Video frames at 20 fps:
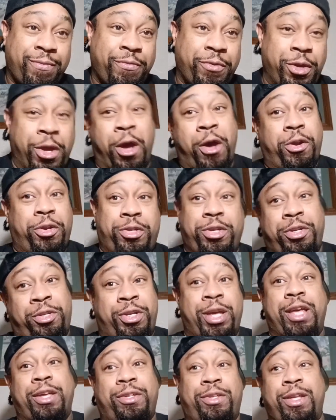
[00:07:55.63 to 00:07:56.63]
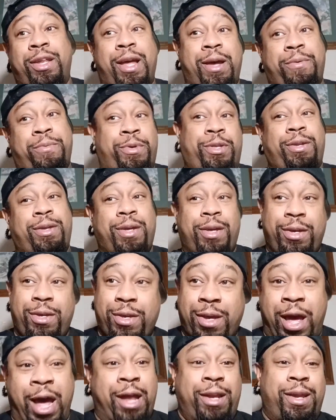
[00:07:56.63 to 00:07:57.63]
For y'all to suggest that
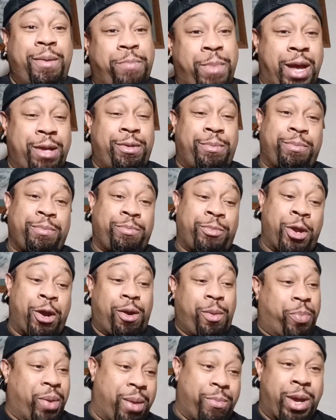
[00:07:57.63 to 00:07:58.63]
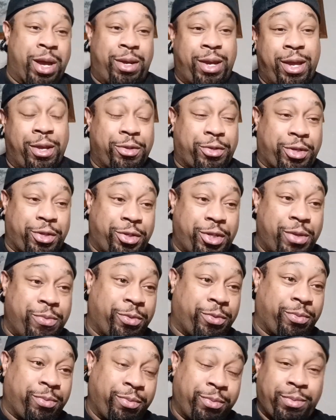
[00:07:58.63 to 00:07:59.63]
I let my daughter paint my nails because
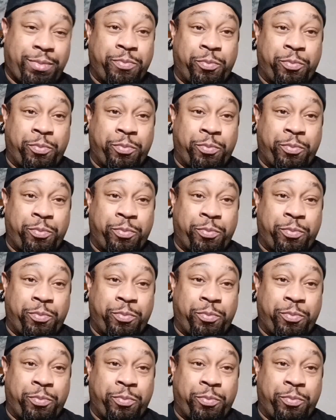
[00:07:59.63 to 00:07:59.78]
she's